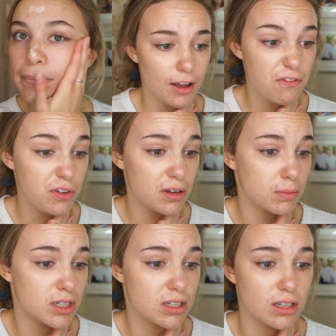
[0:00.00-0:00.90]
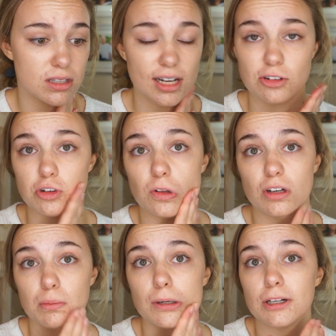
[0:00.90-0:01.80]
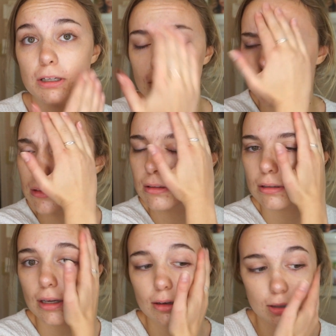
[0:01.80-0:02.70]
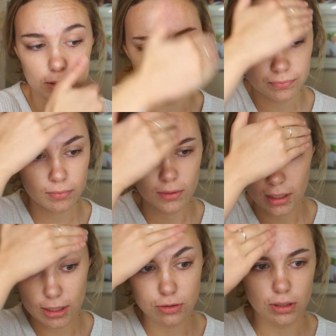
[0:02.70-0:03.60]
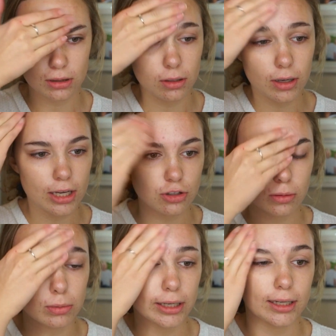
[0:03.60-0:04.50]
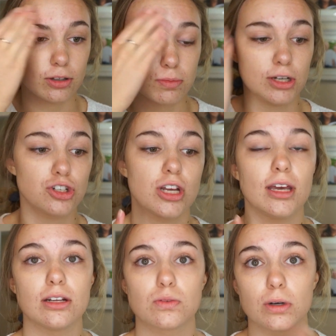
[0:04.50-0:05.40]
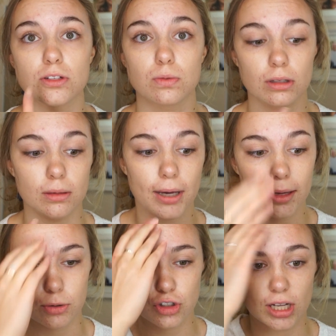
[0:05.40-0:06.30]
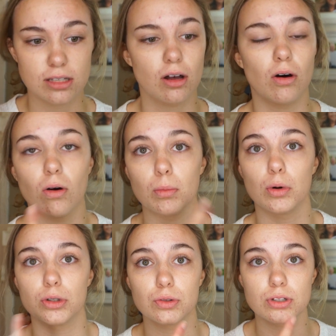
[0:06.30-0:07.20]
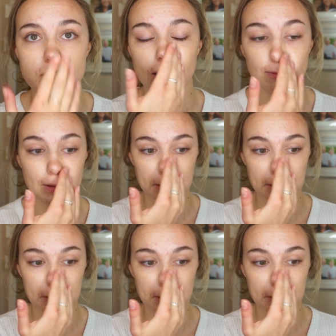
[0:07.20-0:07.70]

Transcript: I feel like my skin's actually looking pretty good. I don't know. I do get the occasional breakouts. My chin is where it's really bad, which that's all hormonal stuff.